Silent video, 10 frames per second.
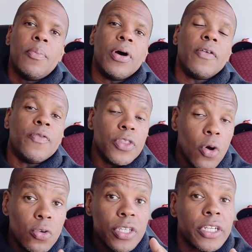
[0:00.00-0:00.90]
But for
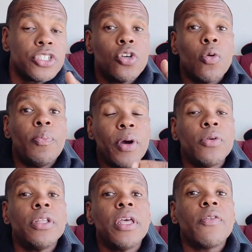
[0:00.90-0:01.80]
those that are still
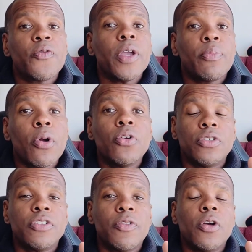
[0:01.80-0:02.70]
building their freight
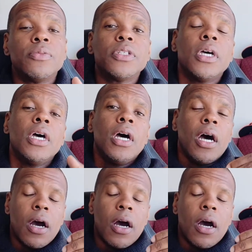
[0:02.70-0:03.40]
brokerage firms,